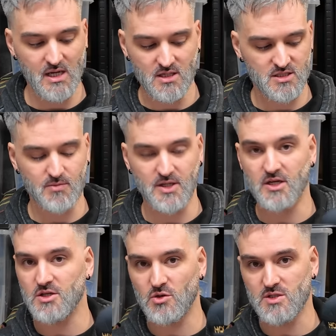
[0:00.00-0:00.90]
Somebody
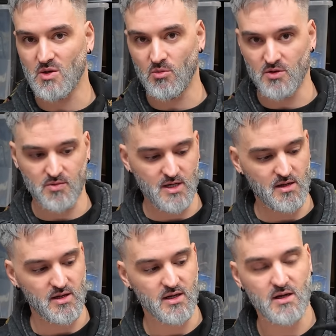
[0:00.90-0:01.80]
can do as they want with them, can't
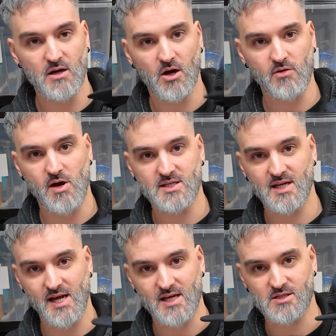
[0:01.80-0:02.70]
they? Horizon
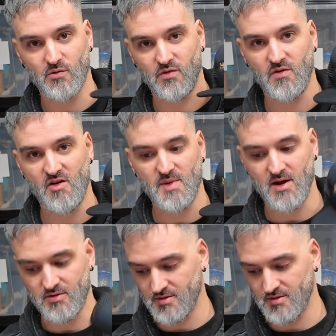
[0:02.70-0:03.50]
Air sold for £5.